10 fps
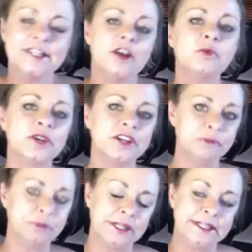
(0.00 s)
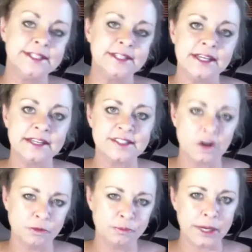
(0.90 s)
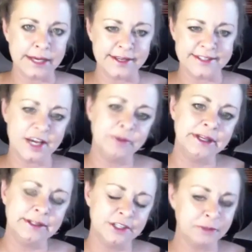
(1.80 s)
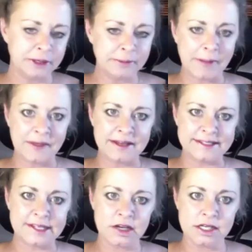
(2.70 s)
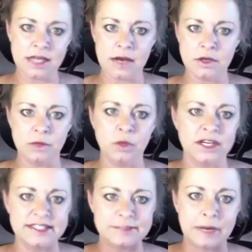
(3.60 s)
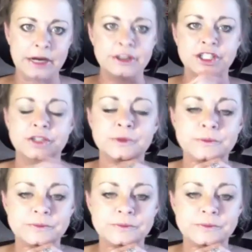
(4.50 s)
song we're going to play today is called Bike. Tell me a little bit about that song and what inspired you.